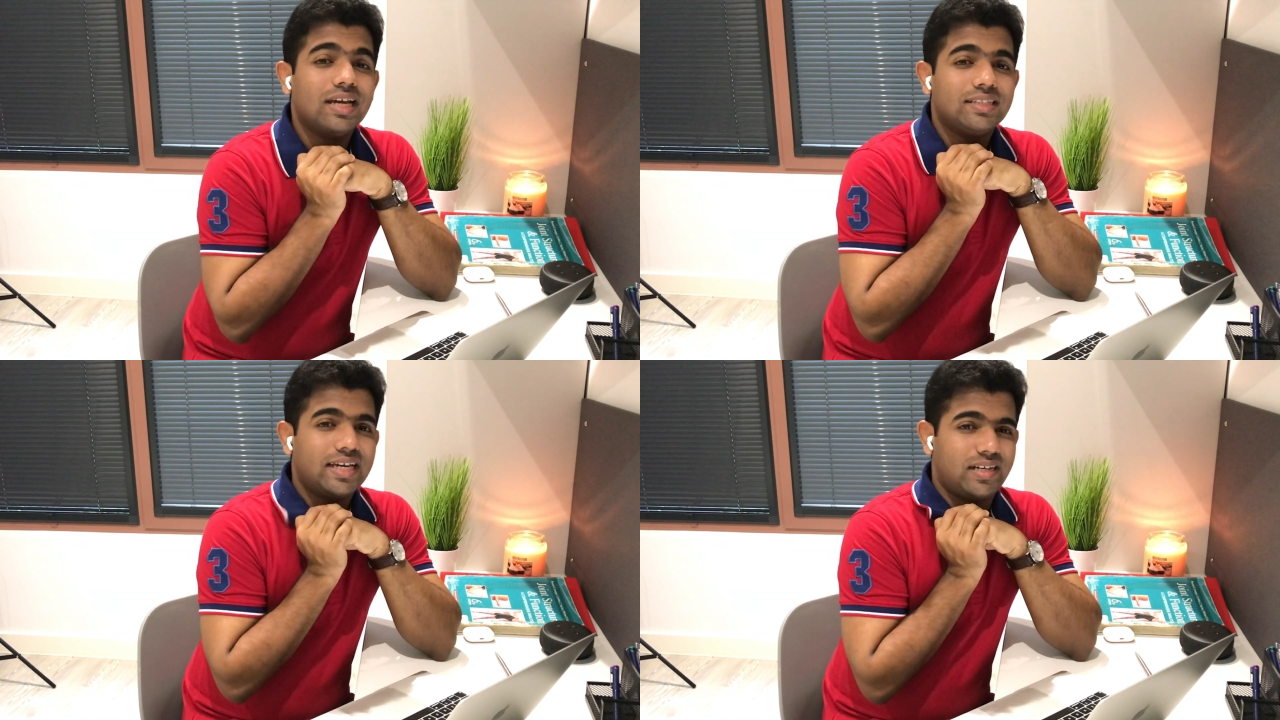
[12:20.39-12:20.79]

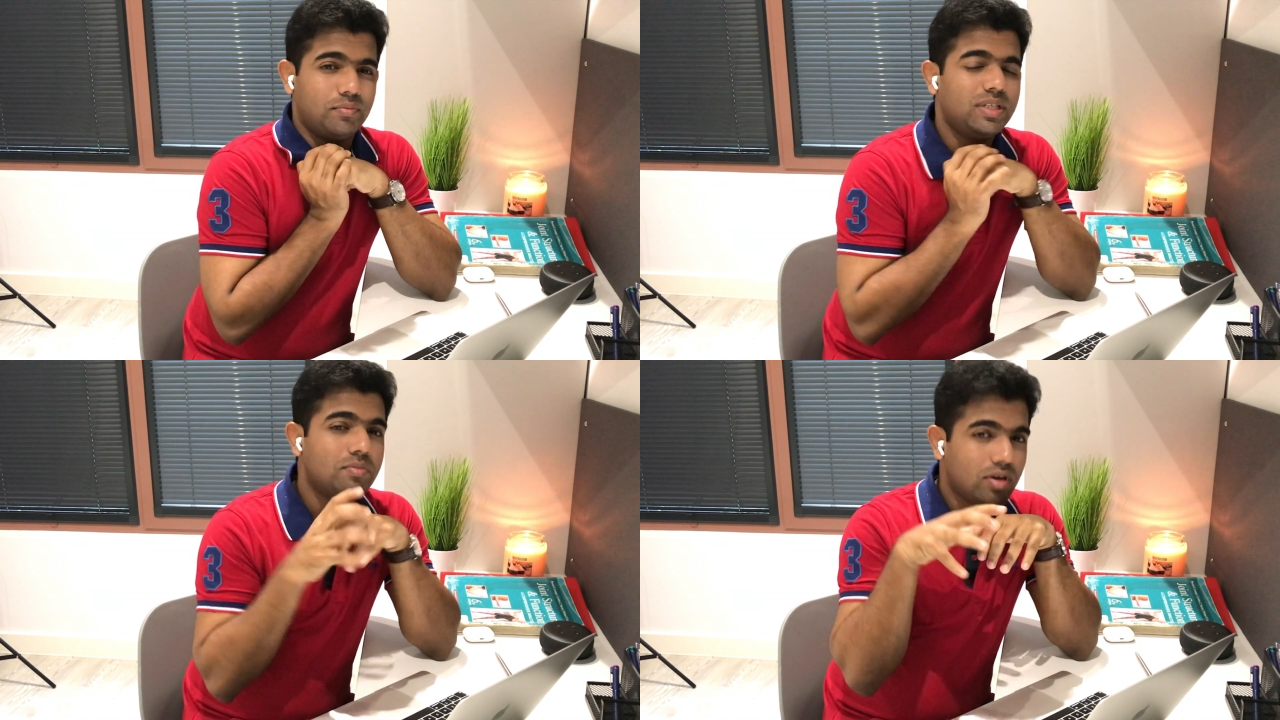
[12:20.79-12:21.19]
they are a
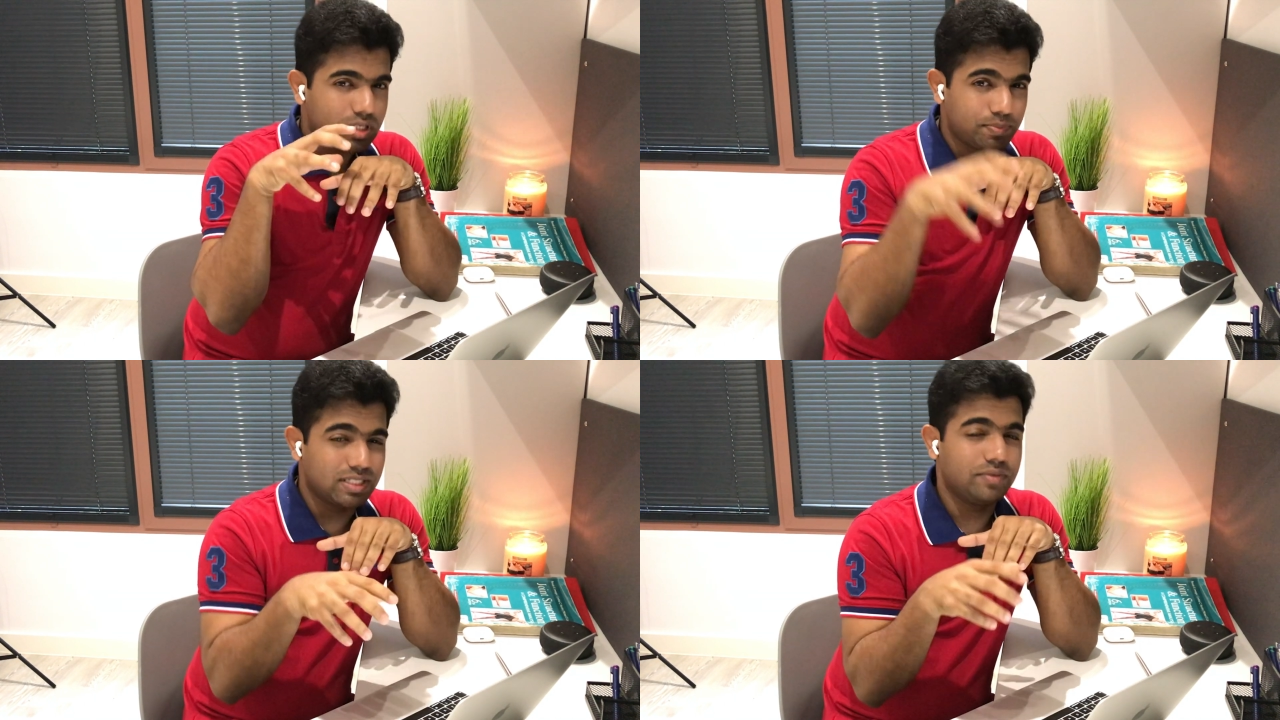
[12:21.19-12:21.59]
bit more
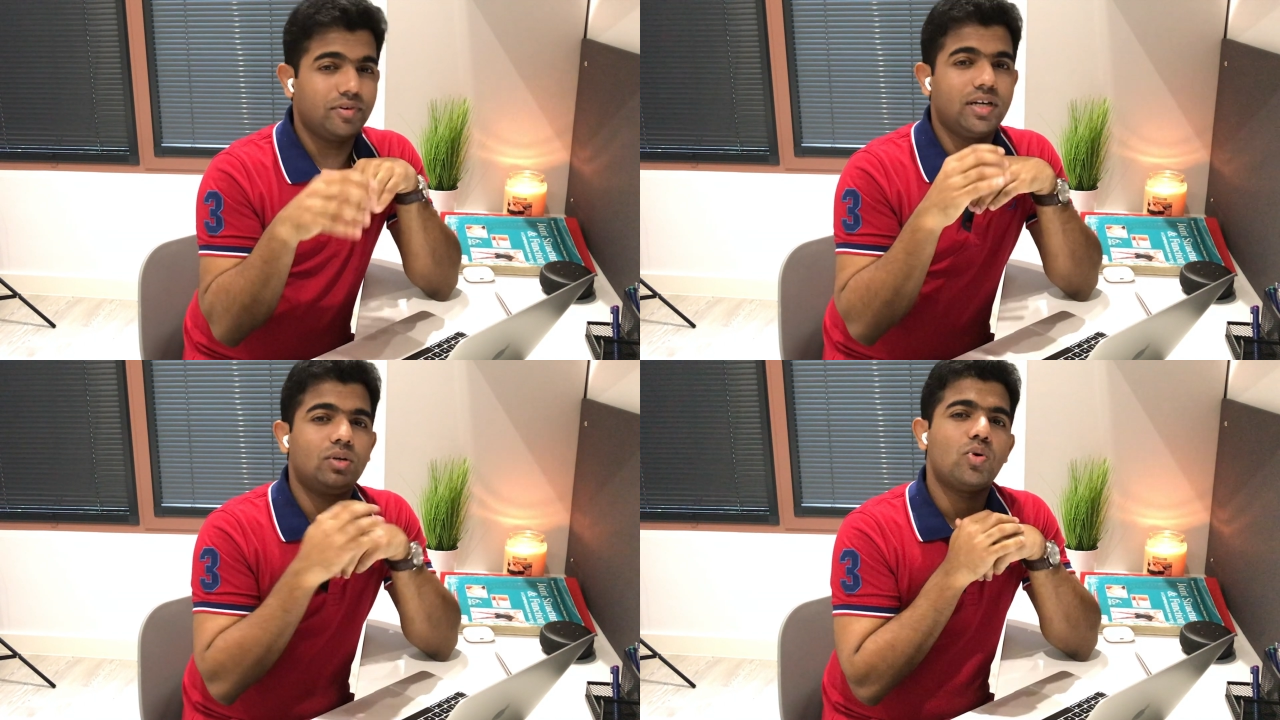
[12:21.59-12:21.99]

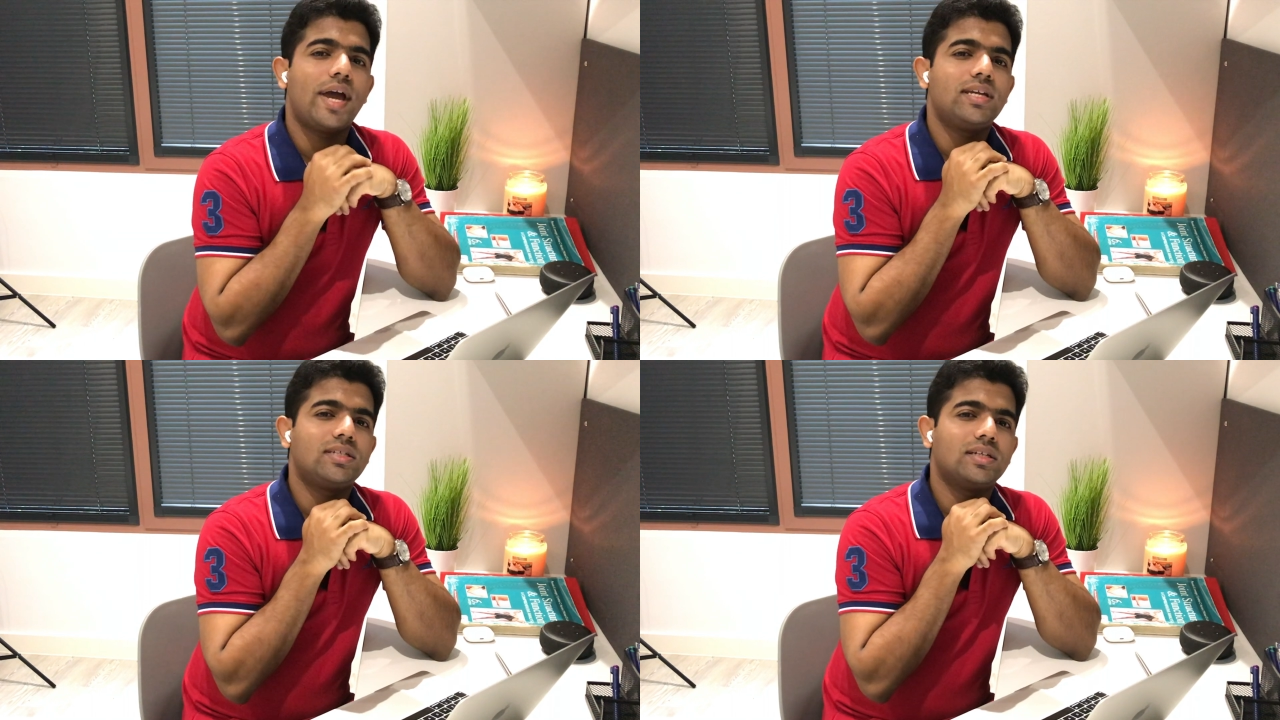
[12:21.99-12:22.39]
specific to
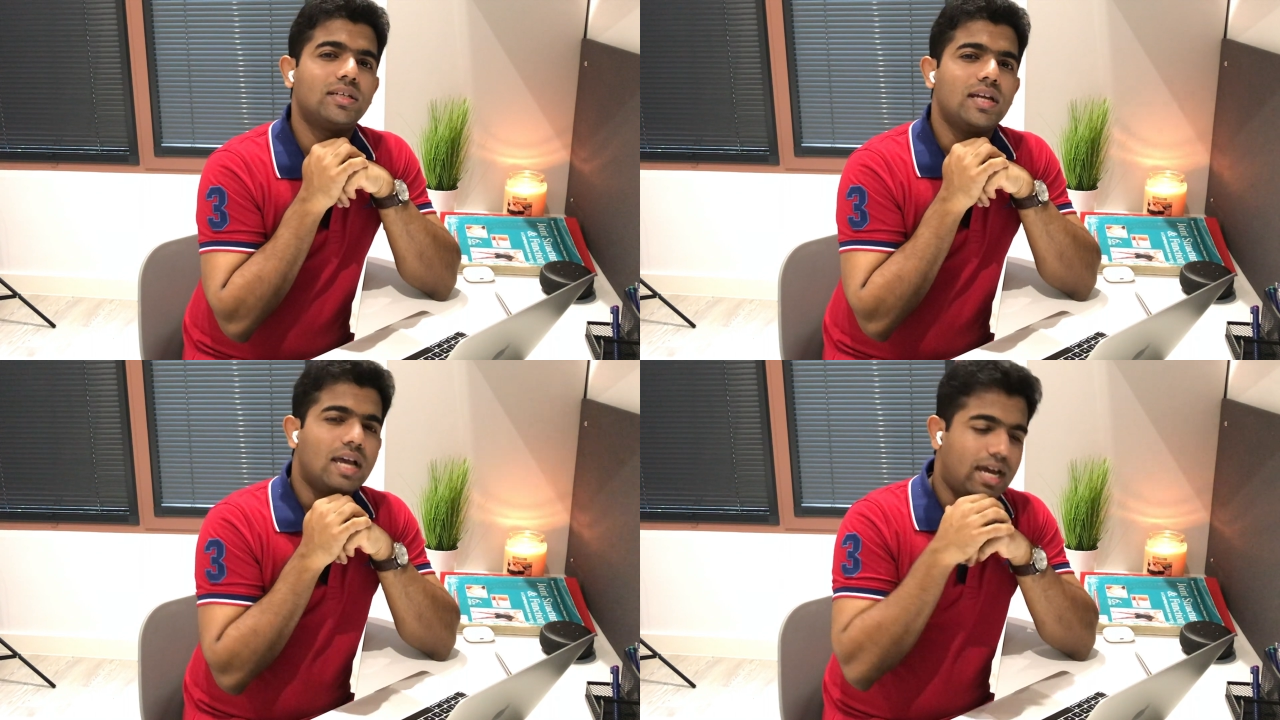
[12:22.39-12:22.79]
answer
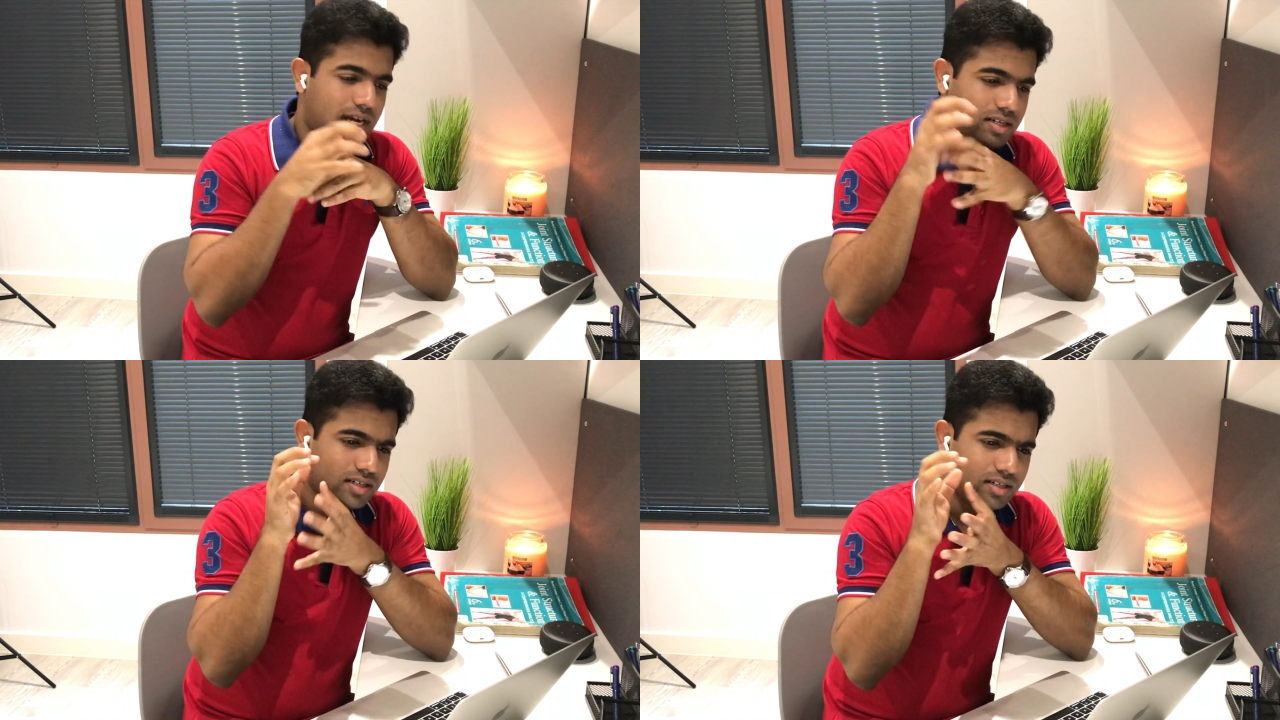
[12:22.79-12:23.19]

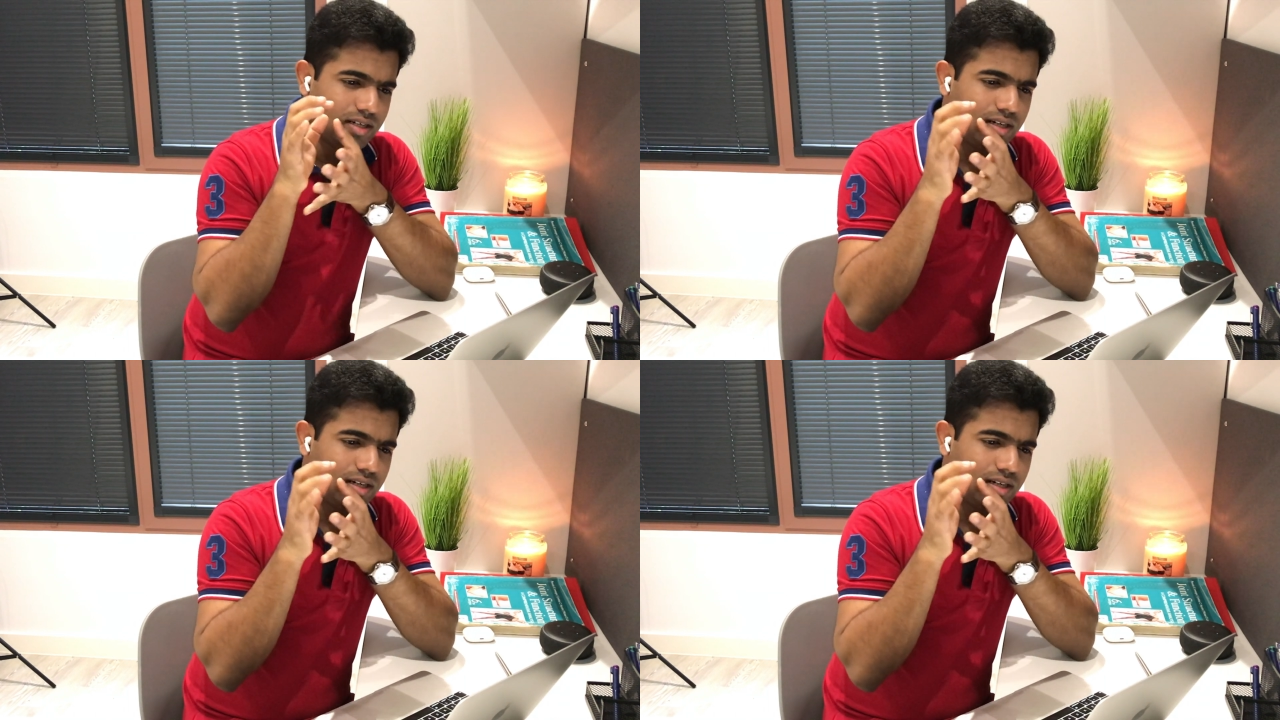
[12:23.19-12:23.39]
and